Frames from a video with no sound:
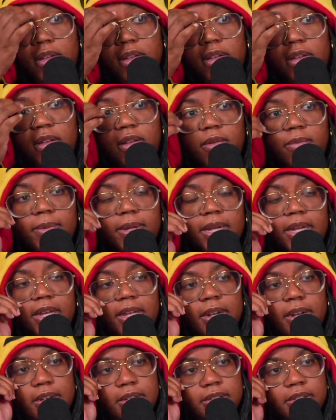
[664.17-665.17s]
Oh my
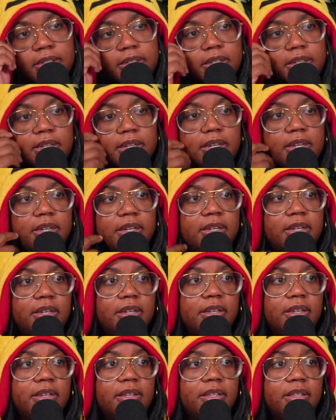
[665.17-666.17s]
goodness.
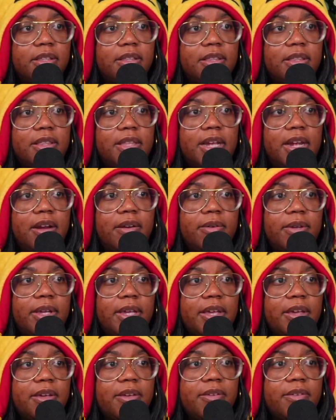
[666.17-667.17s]
There we
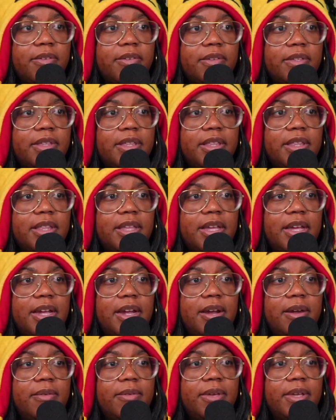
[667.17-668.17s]
go.
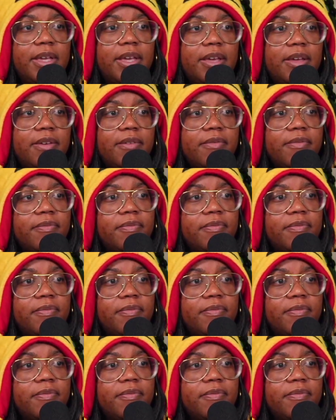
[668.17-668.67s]
There we go.